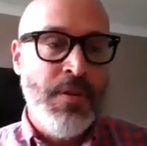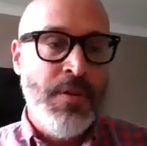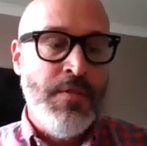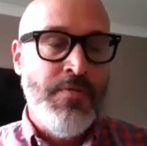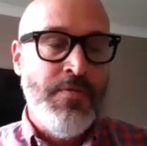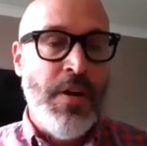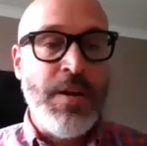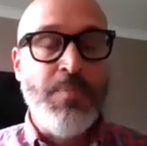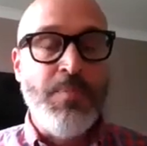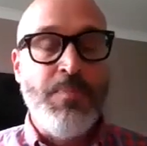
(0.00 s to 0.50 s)

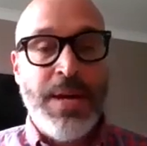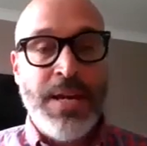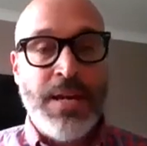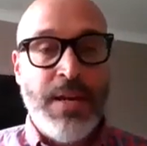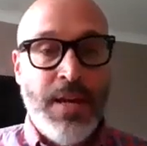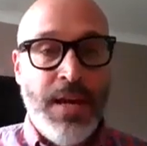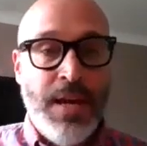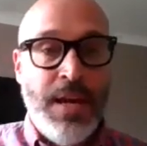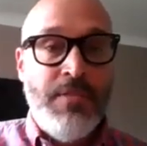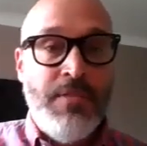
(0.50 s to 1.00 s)
very
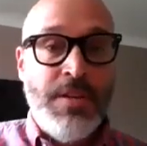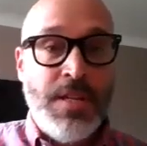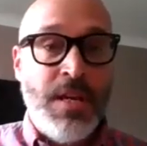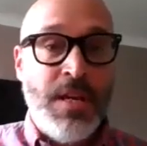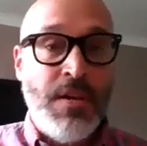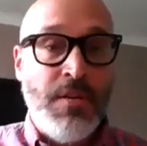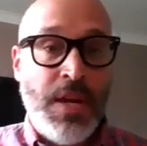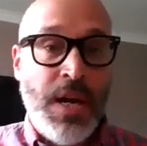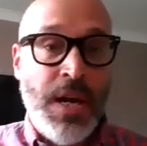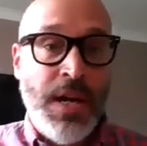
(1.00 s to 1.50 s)
big here in
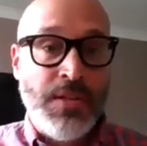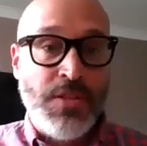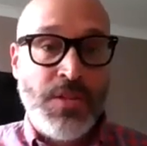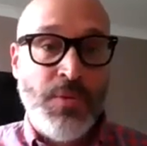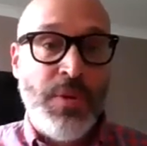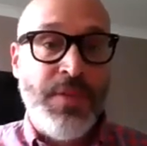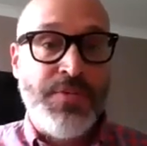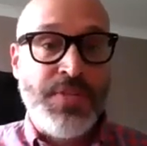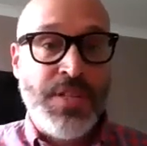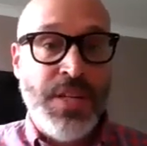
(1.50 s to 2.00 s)
the UK. So
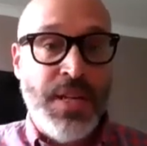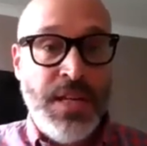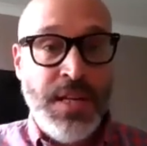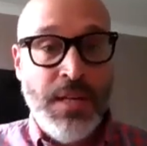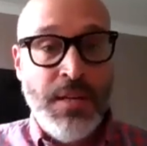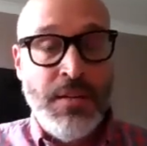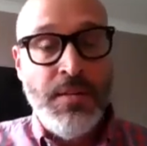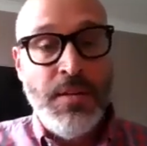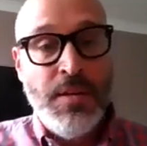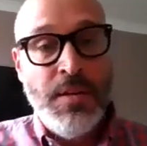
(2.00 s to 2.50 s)
we've
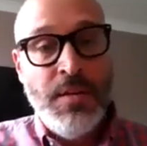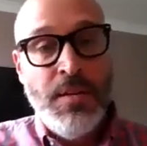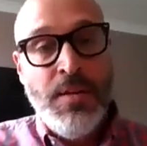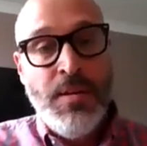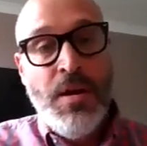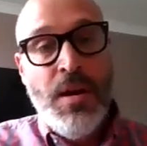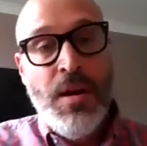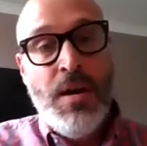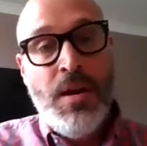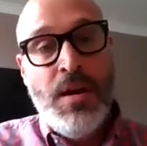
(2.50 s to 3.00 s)
seen
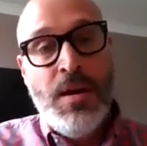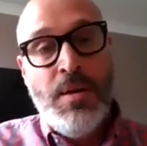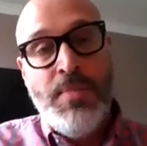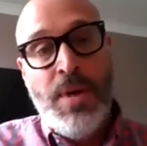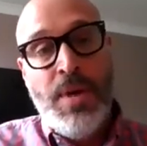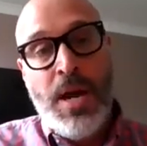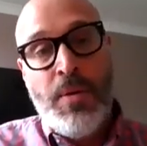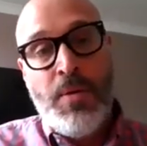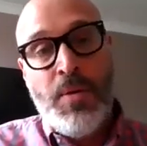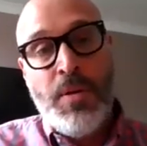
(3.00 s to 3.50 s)

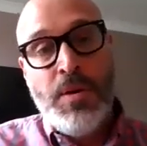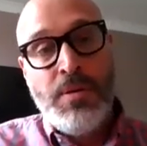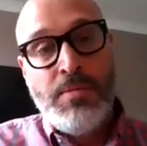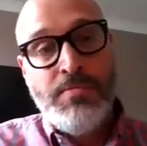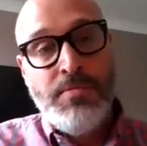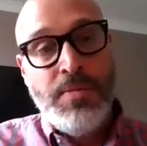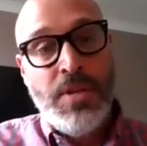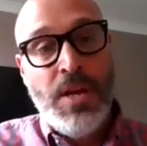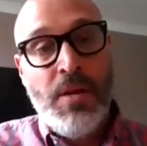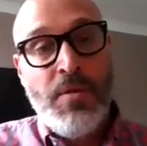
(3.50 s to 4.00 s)
our
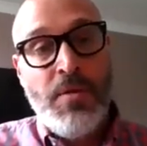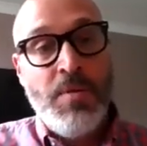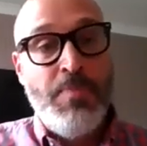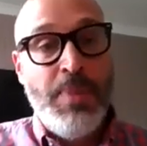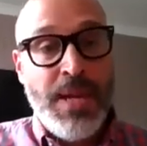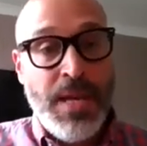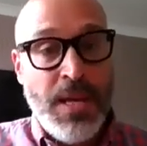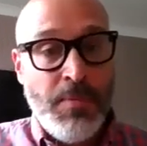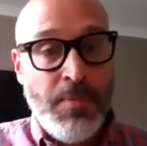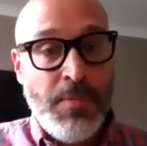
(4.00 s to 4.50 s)
the
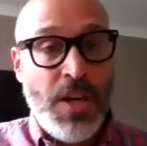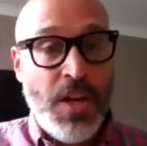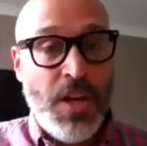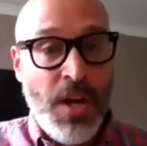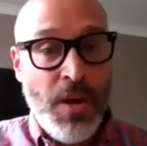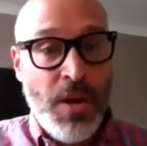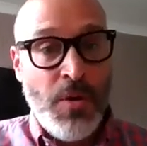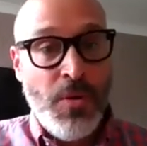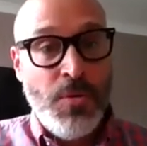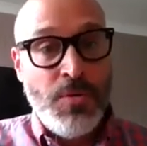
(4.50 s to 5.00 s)

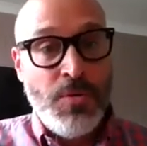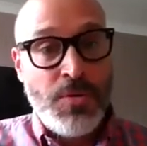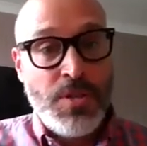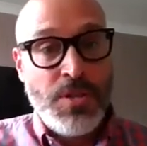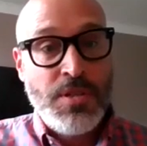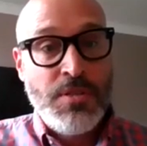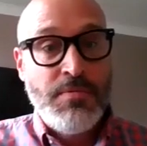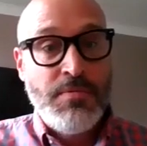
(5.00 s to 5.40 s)
B&Qs,